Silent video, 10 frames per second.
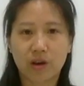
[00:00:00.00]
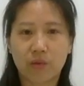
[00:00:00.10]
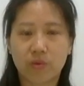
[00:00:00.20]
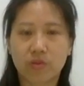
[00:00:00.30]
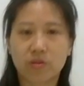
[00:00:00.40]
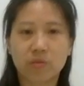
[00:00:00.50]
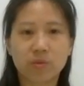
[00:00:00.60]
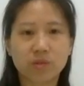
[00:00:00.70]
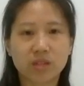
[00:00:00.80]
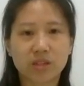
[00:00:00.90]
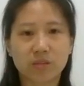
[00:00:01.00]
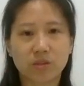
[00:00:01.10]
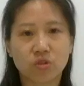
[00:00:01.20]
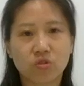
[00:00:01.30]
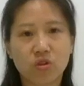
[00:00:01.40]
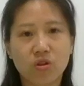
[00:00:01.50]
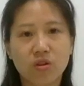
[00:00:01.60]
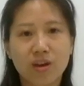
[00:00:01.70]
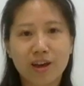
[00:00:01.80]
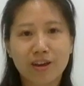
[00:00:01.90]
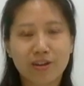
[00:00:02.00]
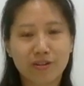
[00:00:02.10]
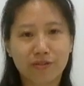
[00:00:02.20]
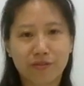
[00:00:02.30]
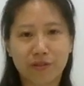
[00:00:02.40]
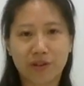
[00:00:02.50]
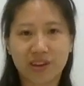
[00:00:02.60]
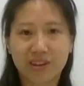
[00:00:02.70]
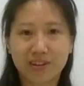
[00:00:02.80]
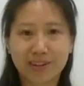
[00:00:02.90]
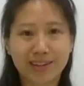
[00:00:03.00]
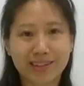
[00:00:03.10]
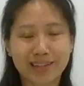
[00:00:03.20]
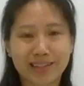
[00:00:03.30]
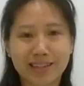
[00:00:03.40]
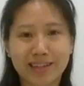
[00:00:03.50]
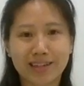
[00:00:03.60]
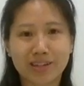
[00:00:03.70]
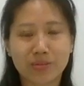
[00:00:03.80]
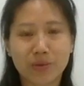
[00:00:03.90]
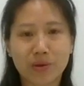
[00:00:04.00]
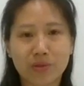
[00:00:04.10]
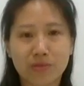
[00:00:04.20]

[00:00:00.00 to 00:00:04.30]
When your immune system is strong, you don't fall ill as easily as well.